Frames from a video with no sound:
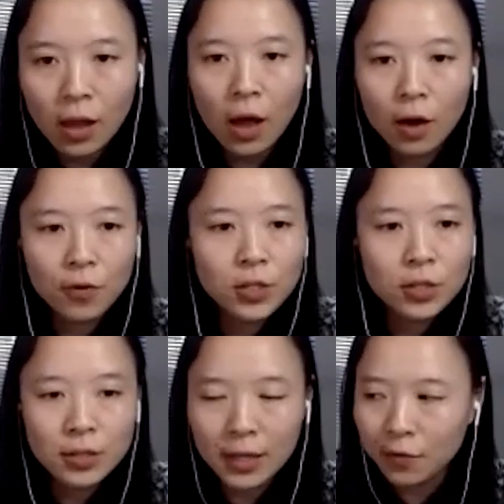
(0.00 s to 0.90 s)

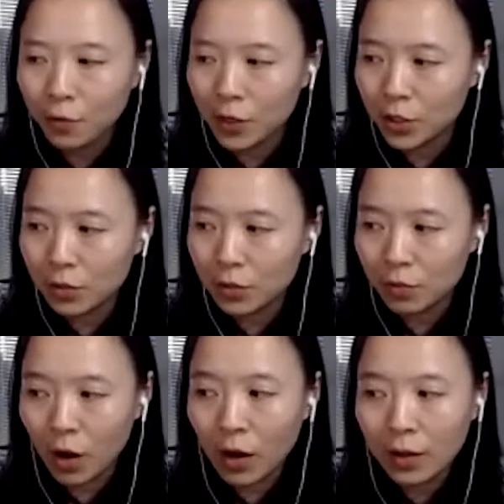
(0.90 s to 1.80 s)
Unfortunately, if we just
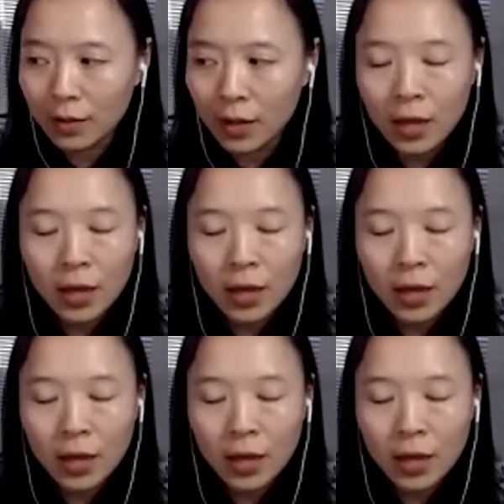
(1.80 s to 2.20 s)
run